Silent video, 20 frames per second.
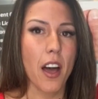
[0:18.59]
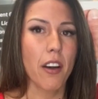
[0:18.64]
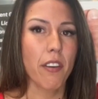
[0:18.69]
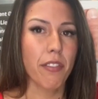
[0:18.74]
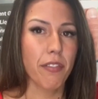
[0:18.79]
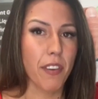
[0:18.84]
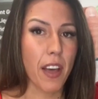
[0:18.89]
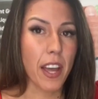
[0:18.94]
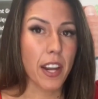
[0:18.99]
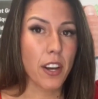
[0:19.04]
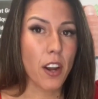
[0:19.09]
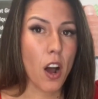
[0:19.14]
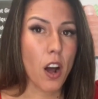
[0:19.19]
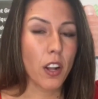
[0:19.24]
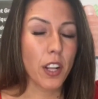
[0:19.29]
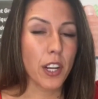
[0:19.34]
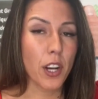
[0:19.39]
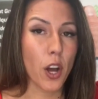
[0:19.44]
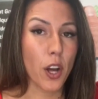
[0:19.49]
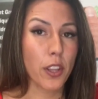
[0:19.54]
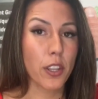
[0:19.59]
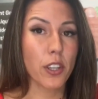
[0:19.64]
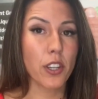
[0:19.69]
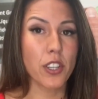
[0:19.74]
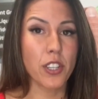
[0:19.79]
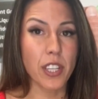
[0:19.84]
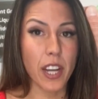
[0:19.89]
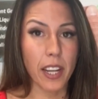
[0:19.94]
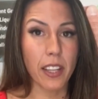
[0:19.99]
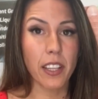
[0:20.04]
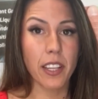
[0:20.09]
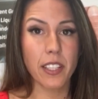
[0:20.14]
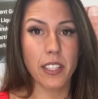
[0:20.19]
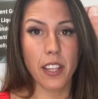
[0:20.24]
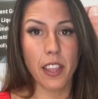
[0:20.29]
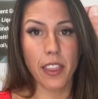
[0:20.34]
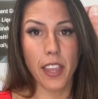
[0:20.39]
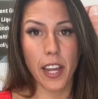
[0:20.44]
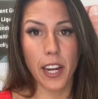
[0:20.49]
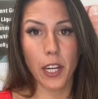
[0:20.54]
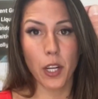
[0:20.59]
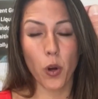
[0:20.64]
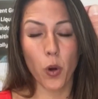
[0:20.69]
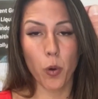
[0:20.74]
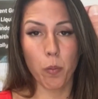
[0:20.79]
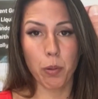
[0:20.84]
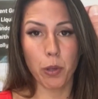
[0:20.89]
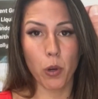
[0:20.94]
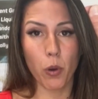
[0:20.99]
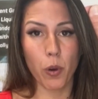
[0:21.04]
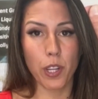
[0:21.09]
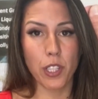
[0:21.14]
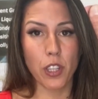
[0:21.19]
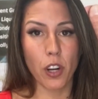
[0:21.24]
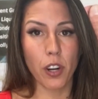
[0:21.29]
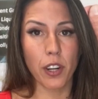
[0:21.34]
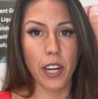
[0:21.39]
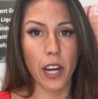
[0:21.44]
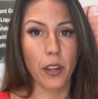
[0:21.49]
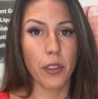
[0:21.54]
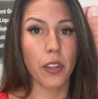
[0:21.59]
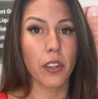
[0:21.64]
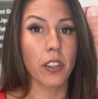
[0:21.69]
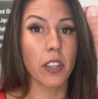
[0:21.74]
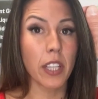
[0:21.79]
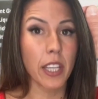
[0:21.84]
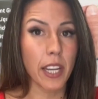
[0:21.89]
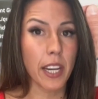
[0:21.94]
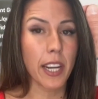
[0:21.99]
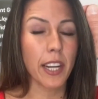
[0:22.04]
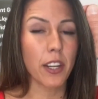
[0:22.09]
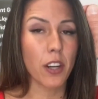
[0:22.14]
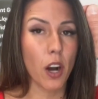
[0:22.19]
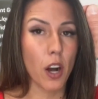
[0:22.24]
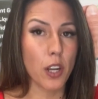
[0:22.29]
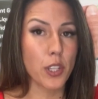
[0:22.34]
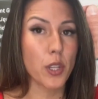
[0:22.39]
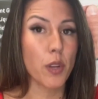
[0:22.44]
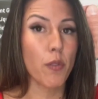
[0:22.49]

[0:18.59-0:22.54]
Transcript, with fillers: Fentanyl and other deadly synthetic opioids are now the leading cause of